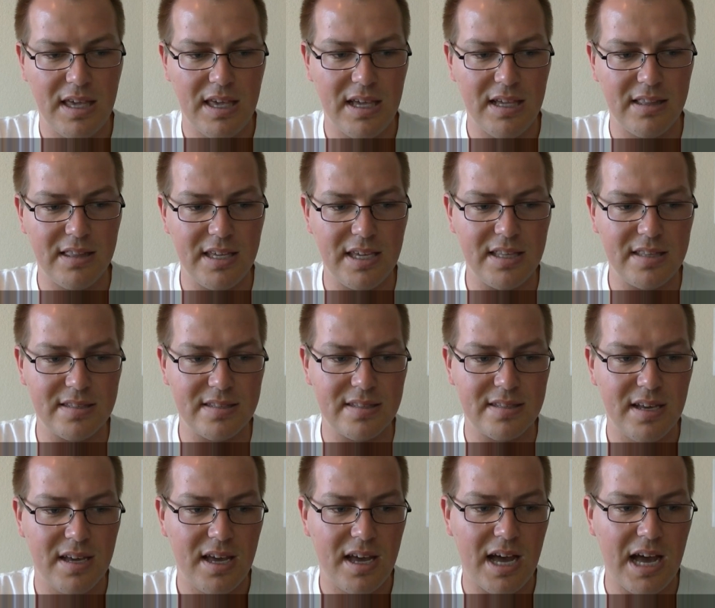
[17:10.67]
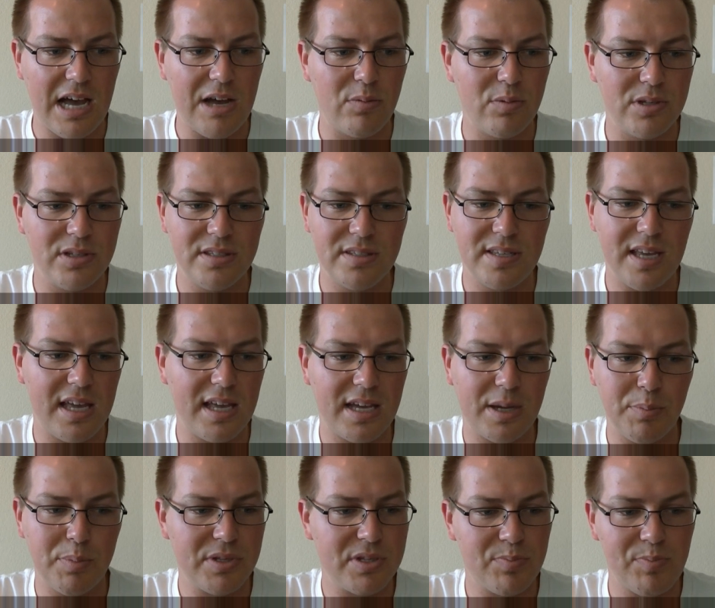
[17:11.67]
Elites, I wouldn't take
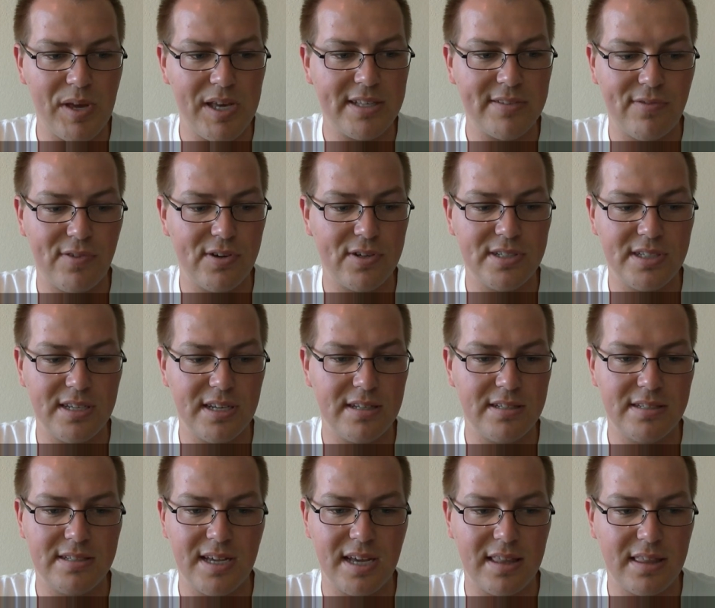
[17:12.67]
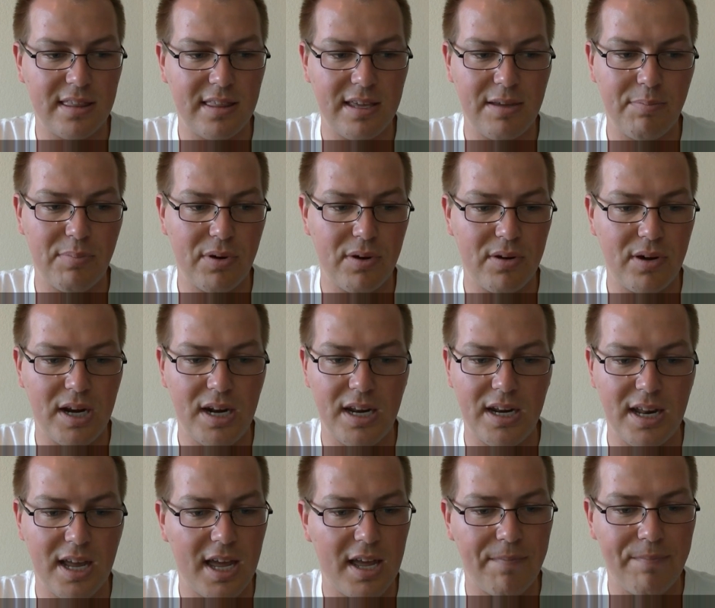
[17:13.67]
up a space for Death Leaper any
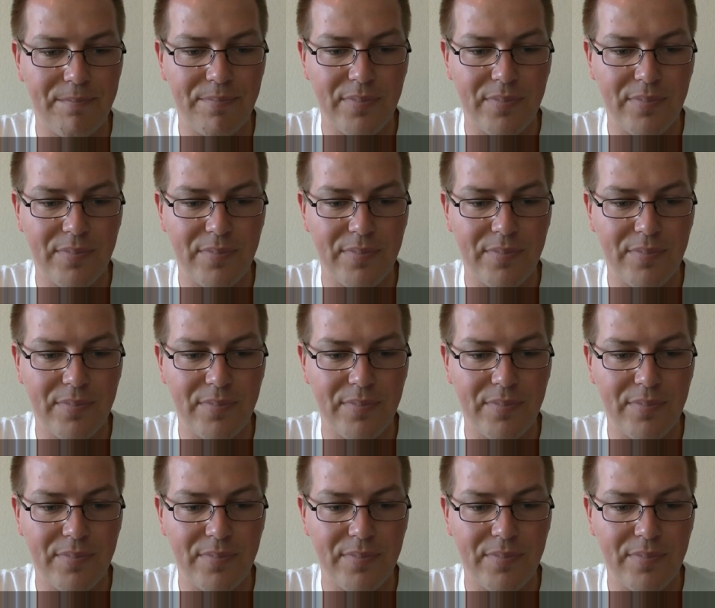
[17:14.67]
day.